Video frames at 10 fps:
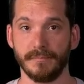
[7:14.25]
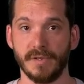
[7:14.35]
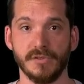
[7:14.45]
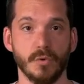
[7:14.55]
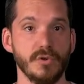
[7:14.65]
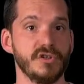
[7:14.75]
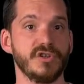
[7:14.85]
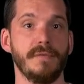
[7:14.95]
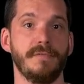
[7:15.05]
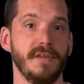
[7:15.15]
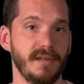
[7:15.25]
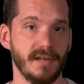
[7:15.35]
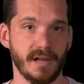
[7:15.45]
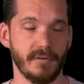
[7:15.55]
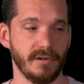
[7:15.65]
It's all your design thinking
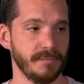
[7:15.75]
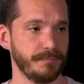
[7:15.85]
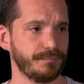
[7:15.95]
area.